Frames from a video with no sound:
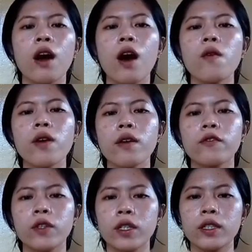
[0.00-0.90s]

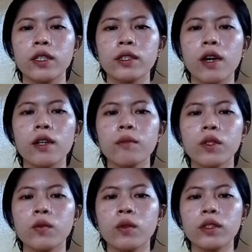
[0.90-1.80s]
However, the time
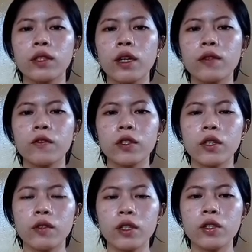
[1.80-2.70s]
it will take for
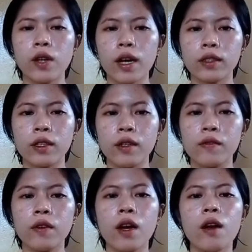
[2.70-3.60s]
the
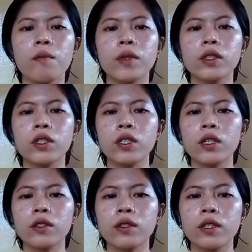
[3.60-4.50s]
radioactive
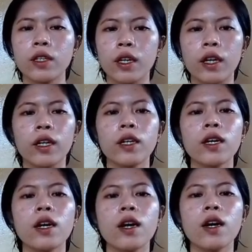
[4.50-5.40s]
material to decay
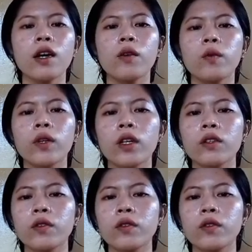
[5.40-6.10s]
will